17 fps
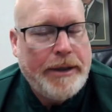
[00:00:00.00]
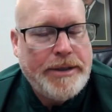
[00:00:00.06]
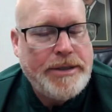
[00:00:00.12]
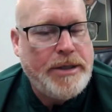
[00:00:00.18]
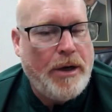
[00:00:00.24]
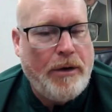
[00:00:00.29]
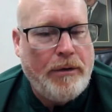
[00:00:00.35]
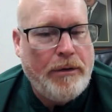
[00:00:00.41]

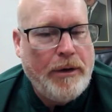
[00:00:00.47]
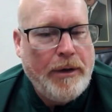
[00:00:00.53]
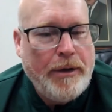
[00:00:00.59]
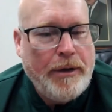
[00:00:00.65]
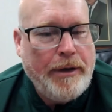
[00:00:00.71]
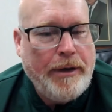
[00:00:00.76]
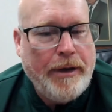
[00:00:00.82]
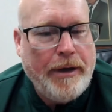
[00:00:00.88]
so,
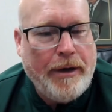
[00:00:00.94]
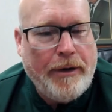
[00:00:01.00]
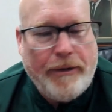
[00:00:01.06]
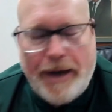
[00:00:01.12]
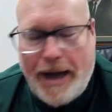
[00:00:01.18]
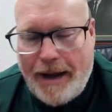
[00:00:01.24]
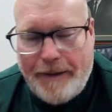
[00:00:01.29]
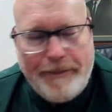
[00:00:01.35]

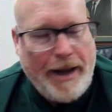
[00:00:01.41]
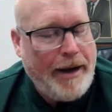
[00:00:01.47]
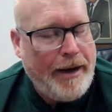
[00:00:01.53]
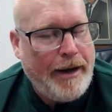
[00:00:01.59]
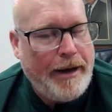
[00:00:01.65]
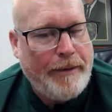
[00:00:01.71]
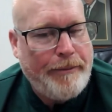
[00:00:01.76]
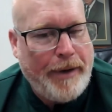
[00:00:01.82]
I'm
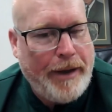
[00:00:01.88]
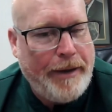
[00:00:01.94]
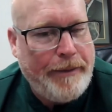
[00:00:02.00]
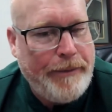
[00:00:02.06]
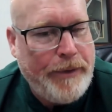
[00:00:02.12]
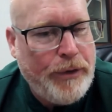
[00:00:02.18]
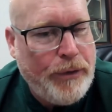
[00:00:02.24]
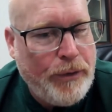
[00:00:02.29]
not going to
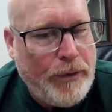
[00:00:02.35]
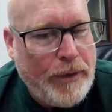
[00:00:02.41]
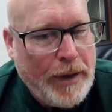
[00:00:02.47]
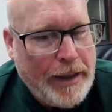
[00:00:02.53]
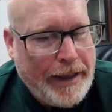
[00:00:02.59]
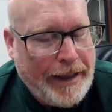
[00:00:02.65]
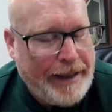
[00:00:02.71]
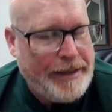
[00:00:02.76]
blame you.
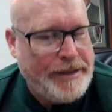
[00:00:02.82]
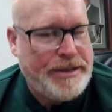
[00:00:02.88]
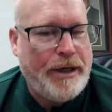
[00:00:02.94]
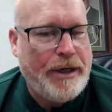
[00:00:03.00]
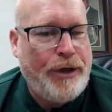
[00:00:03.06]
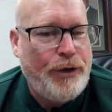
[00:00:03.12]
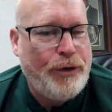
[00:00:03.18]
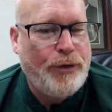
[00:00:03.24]
He's
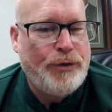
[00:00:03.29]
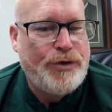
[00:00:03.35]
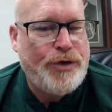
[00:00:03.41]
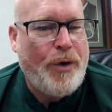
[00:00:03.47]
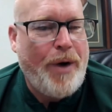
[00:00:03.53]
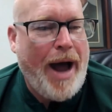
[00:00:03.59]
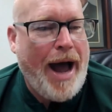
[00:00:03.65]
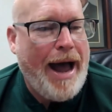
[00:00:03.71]
a
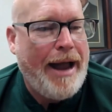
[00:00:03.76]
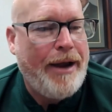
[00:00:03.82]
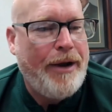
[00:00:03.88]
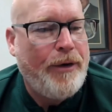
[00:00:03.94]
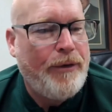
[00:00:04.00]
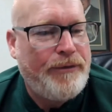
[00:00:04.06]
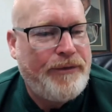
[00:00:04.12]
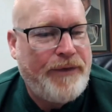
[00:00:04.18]
huge
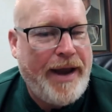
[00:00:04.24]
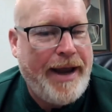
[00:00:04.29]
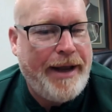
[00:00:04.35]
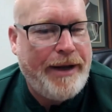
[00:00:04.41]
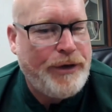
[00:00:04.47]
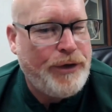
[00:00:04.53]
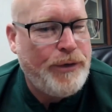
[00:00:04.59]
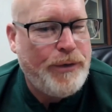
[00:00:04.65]
Ohio
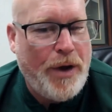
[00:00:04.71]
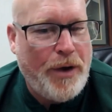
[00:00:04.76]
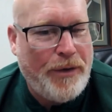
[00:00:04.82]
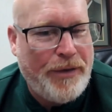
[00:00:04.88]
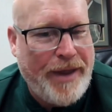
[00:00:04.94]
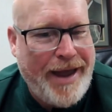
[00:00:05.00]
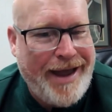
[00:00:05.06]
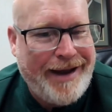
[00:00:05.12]
fan. You
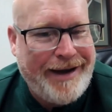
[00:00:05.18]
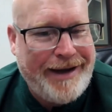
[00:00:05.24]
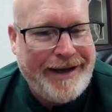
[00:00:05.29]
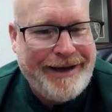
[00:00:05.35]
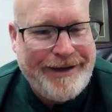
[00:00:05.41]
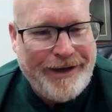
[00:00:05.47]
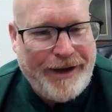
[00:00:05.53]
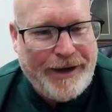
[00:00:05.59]
know that.
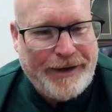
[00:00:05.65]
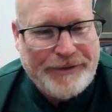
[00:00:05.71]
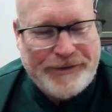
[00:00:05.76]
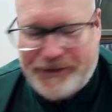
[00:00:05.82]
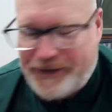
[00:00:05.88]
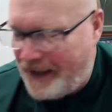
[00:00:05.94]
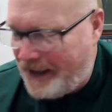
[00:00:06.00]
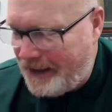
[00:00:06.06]
He
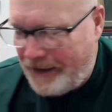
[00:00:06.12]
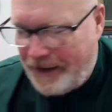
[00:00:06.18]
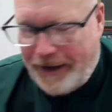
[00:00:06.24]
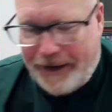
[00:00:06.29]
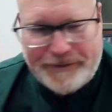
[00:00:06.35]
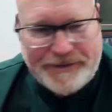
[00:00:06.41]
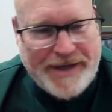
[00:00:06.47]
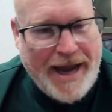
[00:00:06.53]
loves
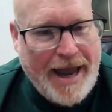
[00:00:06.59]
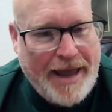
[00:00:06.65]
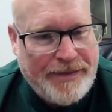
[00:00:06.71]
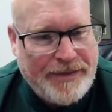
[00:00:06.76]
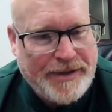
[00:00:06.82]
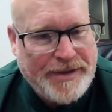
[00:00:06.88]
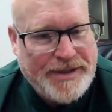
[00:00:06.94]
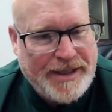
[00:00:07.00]

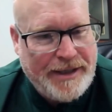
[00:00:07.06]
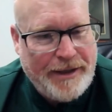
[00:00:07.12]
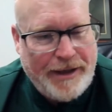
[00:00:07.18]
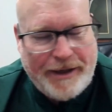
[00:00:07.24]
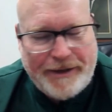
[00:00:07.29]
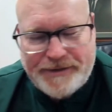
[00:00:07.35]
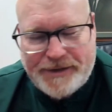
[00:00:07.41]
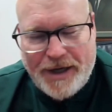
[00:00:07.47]
Athens. He
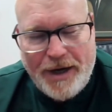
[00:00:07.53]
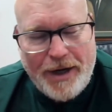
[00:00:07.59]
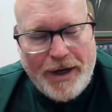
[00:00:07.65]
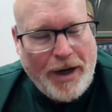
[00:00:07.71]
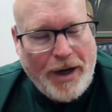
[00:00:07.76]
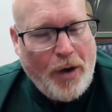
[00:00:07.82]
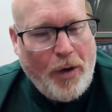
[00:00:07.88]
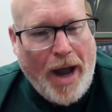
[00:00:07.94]
loves
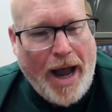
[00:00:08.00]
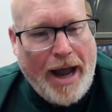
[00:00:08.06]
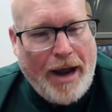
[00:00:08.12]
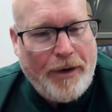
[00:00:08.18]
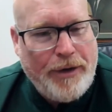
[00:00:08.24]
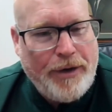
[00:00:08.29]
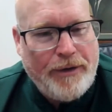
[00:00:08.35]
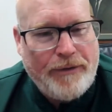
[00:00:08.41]

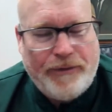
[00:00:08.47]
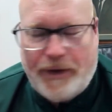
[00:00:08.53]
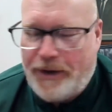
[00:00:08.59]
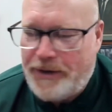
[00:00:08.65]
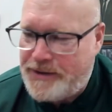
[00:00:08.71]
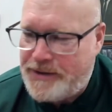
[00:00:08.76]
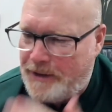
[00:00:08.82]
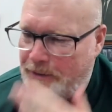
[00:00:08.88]
Ohio
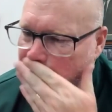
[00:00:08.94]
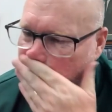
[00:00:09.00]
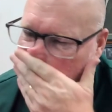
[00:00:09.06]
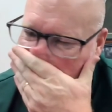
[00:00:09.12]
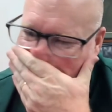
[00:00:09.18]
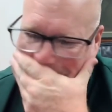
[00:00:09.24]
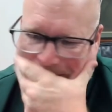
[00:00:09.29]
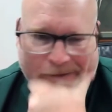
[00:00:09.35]
University,
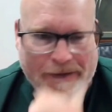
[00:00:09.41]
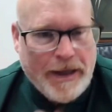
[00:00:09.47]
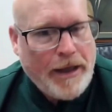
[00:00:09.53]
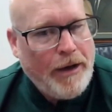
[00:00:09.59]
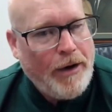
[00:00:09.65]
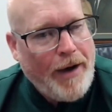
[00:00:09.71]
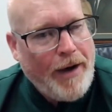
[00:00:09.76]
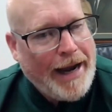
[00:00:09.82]
but
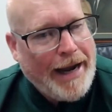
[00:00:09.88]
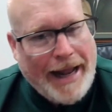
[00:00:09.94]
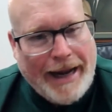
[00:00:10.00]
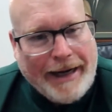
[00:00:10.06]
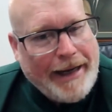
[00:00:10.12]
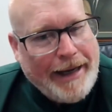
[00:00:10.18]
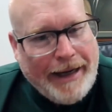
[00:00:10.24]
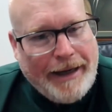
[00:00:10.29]
I
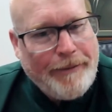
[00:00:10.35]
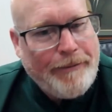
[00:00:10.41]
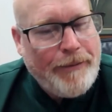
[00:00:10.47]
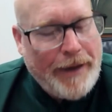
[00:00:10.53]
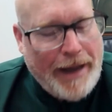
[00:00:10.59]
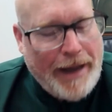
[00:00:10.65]
got to get